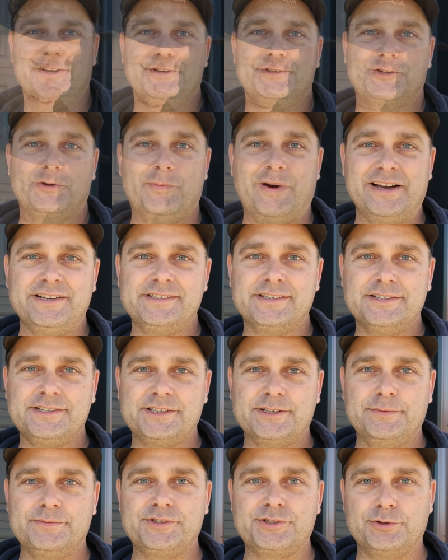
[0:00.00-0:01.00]
So my
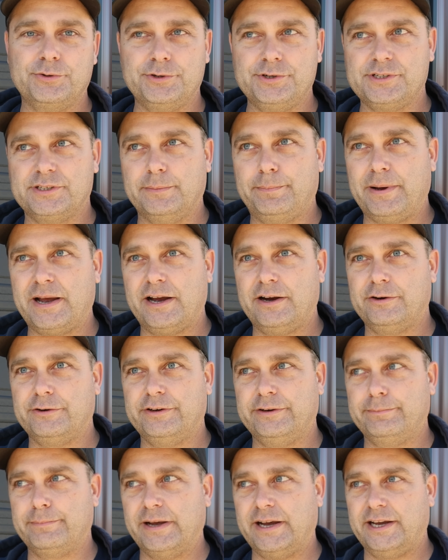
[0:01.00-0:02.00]
system stores the
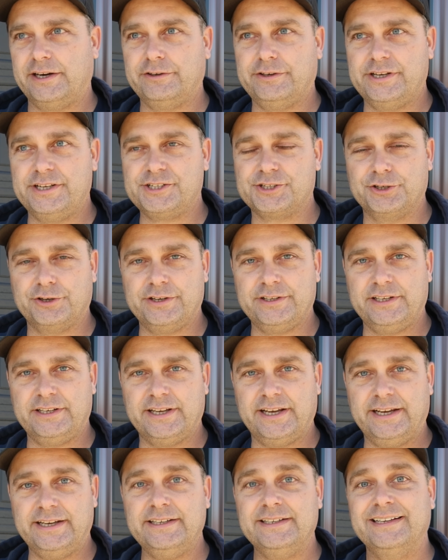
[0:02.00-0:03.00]
power in batteries during the
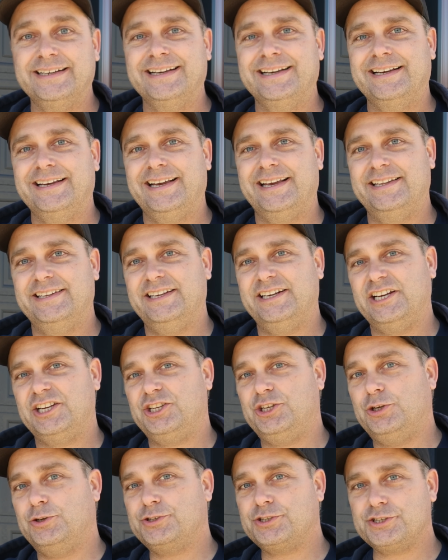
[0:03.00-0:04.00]
day, and then it
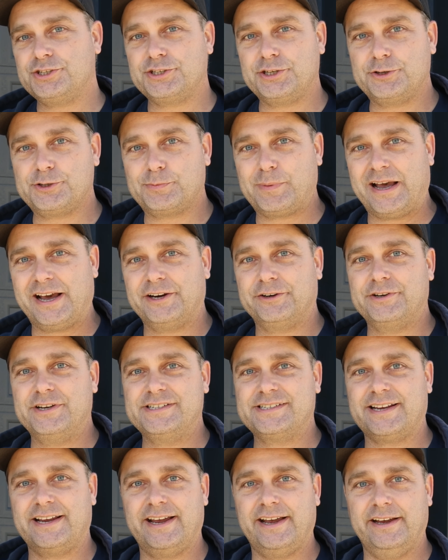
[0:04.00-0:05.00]
uses those
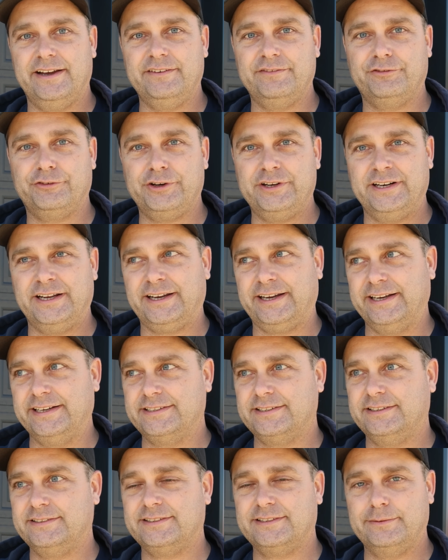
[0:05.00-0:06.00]
batteries every
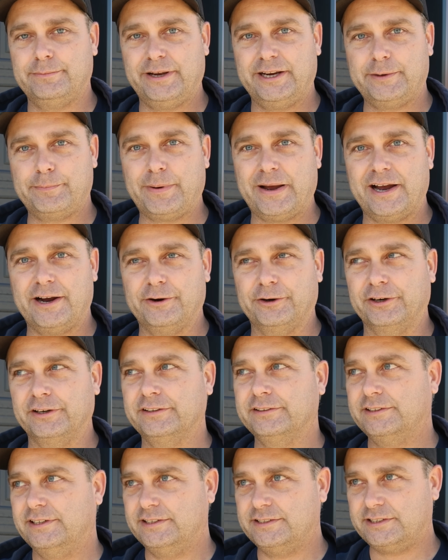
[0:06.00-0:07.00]
night to make
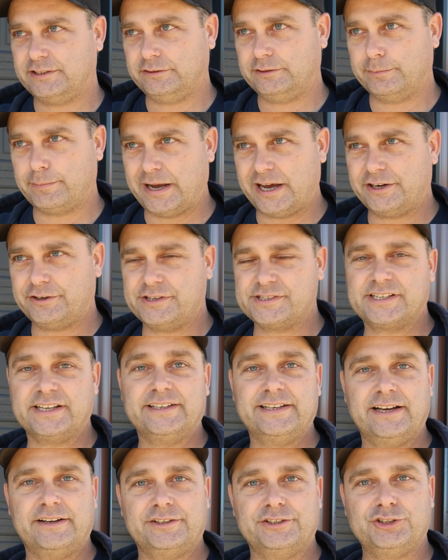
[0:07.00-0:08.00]
power until the batteries
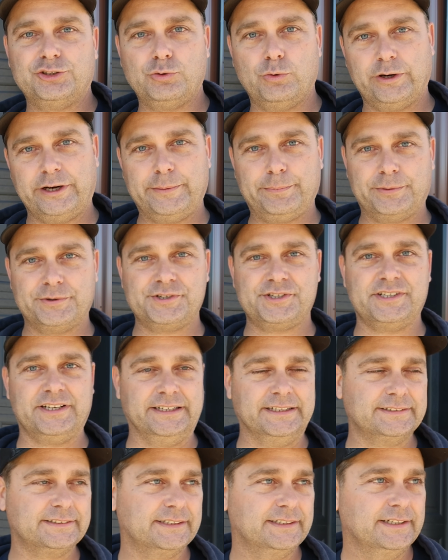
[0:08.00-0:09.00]
get down to
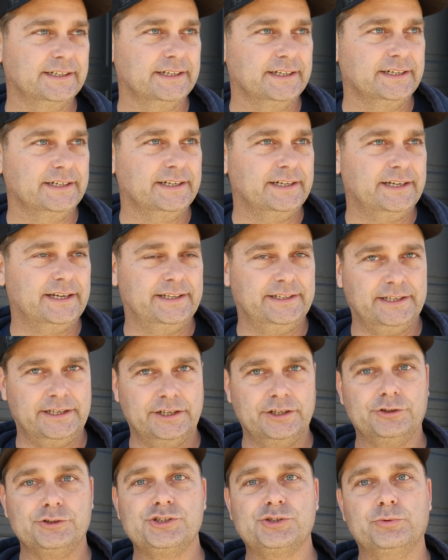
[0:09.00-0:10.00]
20%. And
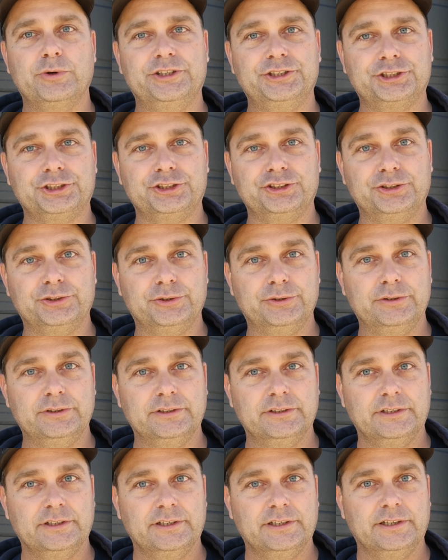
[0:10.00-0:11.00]
then it'll switch to
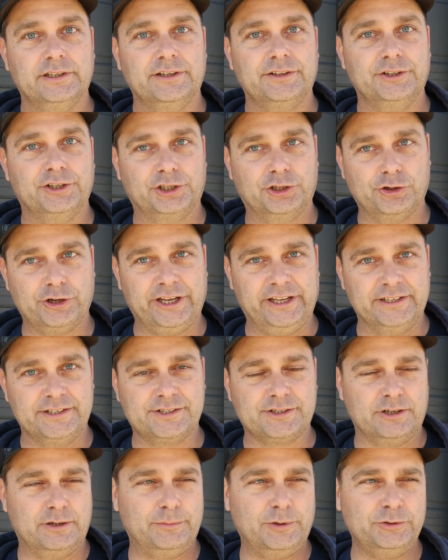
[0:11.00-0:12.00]
the
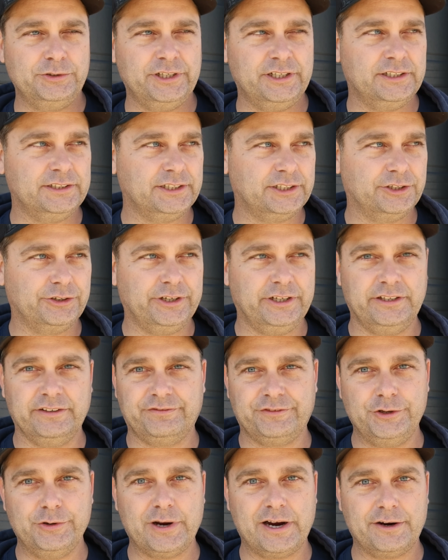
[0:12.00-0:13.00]
grid. So I'm only on the grid
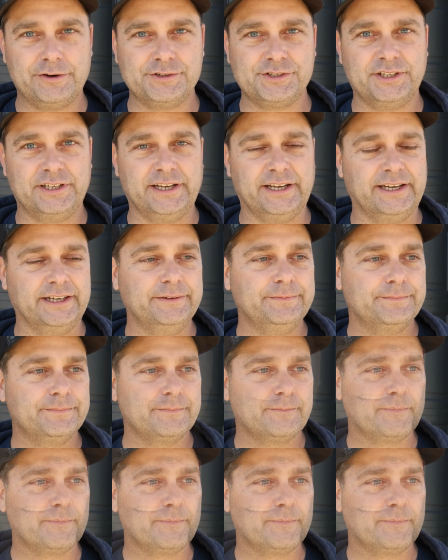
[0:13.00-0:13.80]
a few hours a day.